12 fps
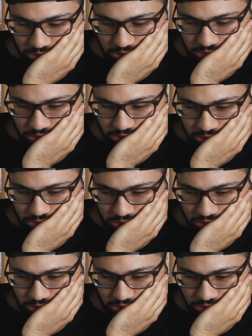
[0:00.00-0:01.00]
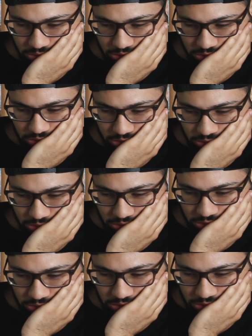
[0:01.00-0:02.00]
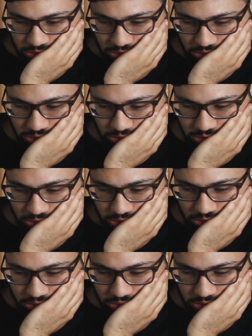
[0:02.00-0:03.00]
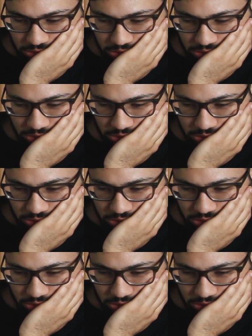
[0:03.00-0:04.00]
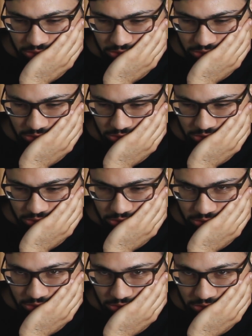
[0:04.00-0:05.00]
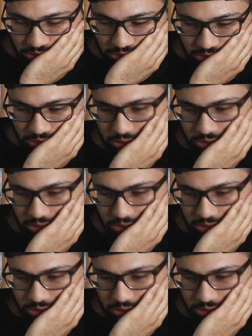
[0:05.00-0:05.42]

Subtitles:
[no speech]